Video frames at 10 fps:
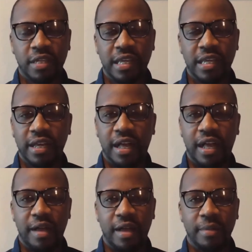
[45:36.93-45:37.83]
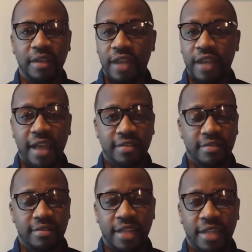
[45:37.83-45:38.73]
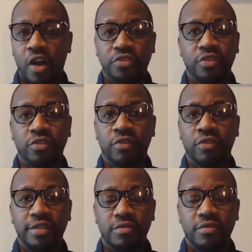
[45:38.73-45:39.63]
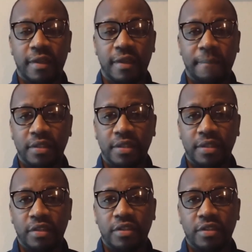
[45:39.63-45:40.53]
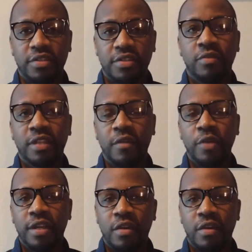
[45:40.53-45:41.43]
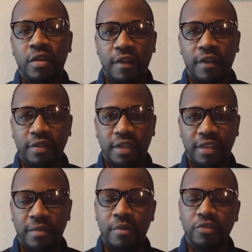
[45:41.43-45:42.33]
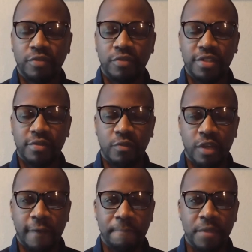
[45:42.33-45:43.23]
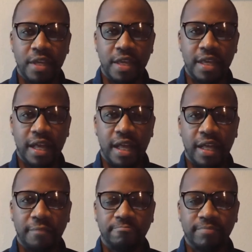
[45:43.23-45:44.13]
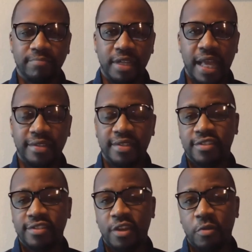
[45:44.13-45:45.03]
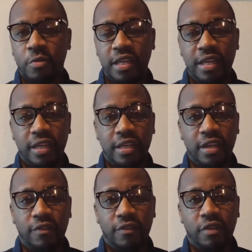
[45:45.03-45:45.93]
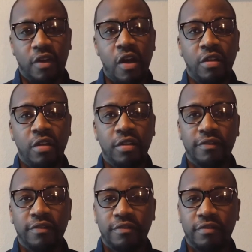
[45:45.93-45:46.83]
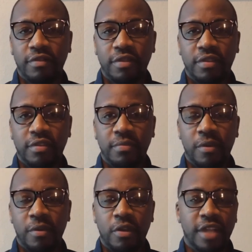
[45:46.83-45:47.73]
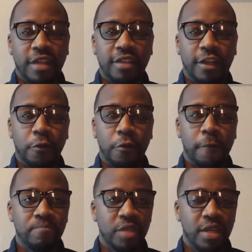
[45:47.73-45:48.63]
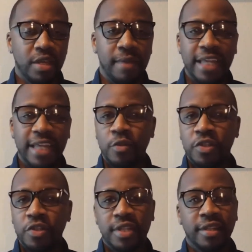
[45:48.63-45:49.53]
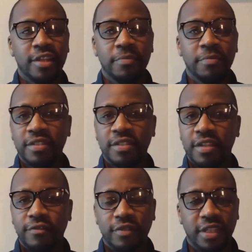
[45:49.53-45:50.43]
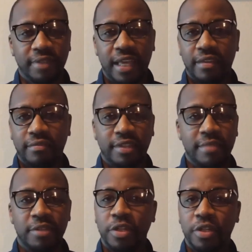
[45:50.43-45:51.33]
Um, and if it has, that's also great too. But you know, this is the one that we know of and, and the most recent one um, in that sense. So, you know, for all of the, the, the bowlers out there who may do it just a little bit differently, hey, keep doing it.